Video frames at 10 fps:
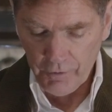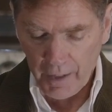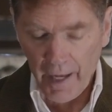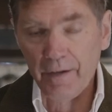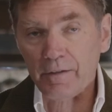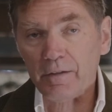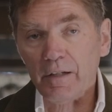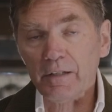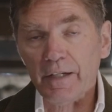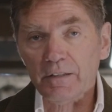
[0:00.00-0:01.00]
of Canada
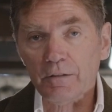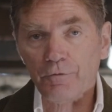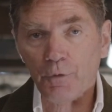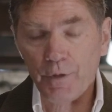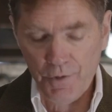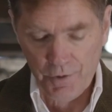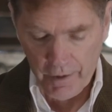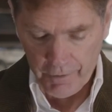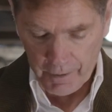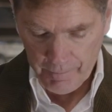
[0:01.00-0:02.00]
in
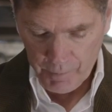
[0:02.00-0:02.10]
1947,